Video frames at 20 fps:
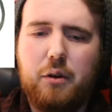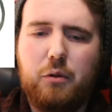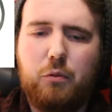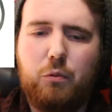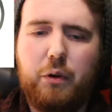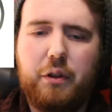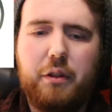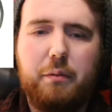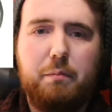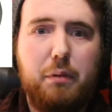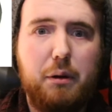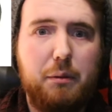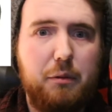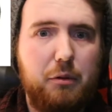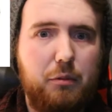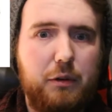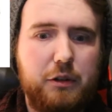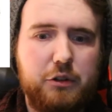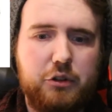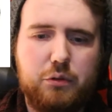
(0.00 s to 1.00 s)
where the
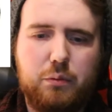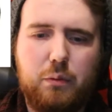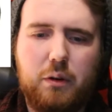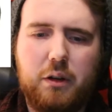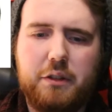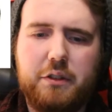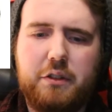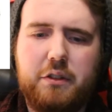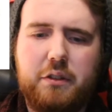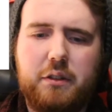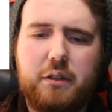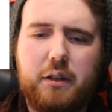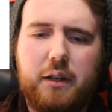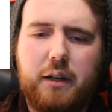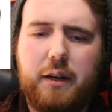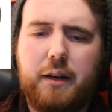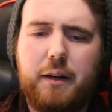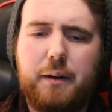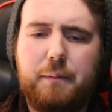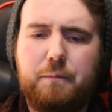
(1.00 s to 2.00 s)
bubble once was.
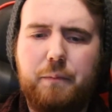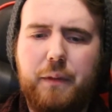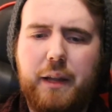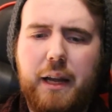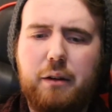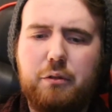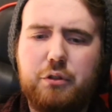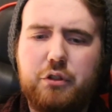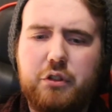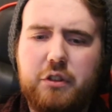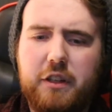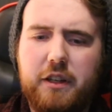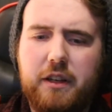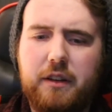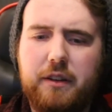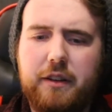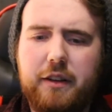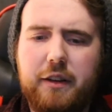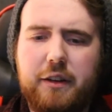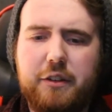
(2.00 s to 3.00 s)
Now
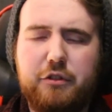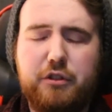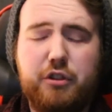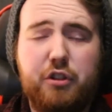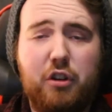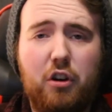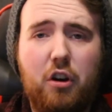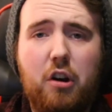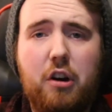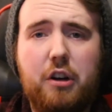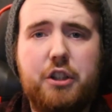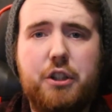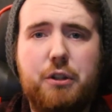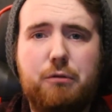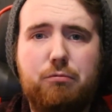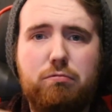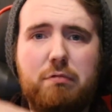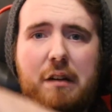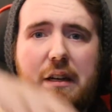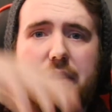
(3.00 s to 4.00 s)
seeing there's a large
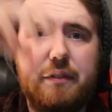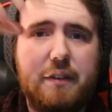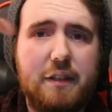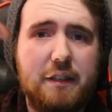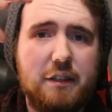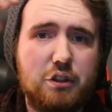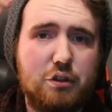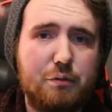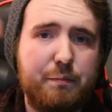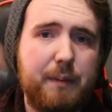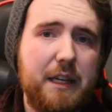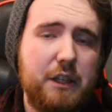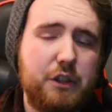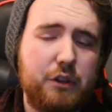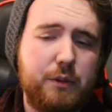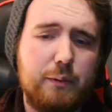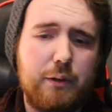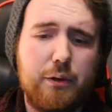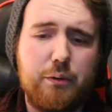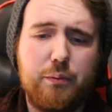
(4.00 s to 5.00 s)
rift in the
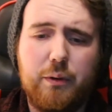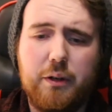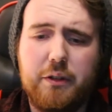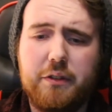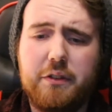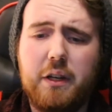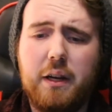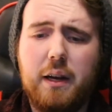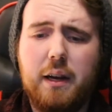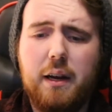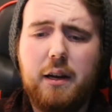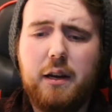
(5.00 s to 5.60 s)
space where it was.